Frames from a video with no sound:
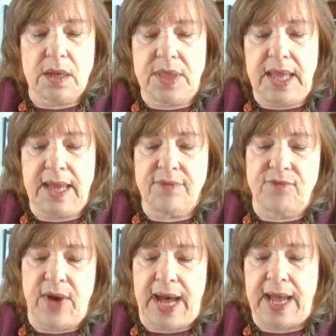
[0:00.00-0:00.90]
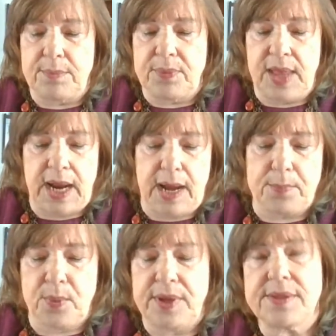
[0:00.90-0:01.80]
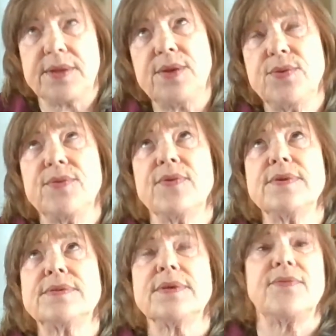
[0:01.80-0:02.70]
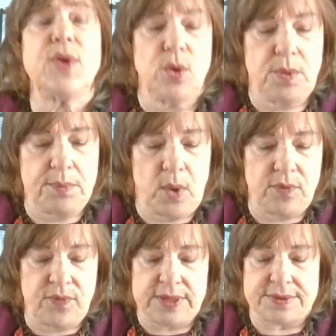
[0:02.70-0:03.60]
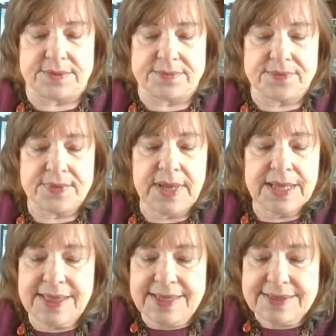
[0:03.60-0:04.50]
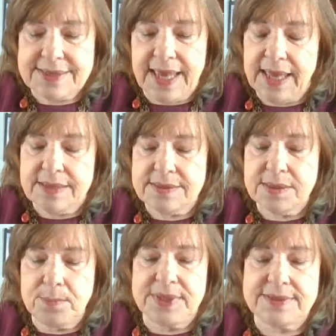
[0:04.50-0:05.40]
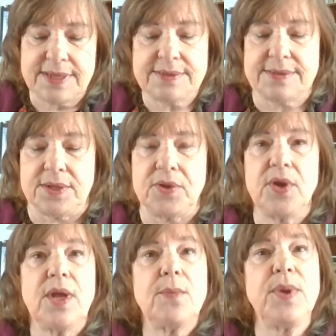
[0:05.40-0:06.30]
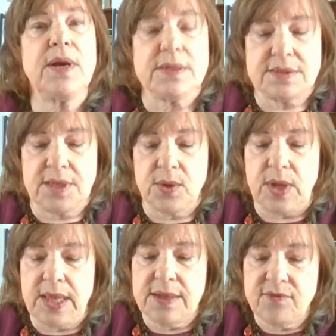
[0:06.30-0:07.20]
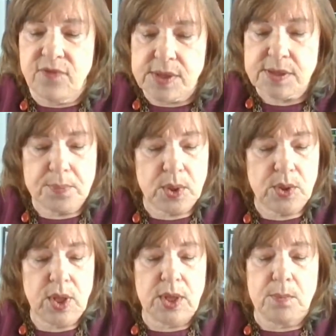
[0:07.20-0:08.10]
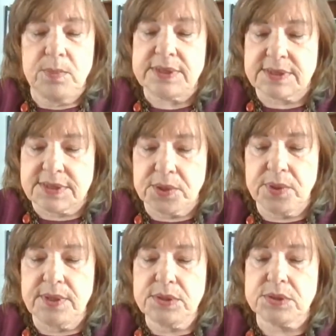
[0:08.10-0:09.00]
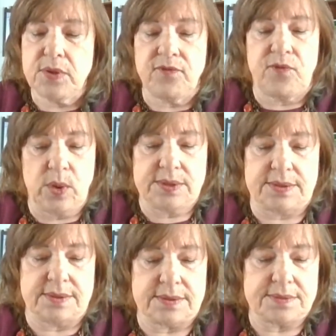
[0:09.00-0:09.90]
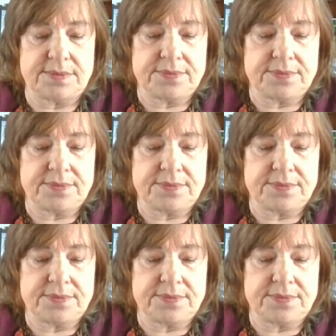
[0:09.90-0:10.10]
They have a vibe that operates in a universe of human motivation. These can't be tested because they're invisible, mysterious forces.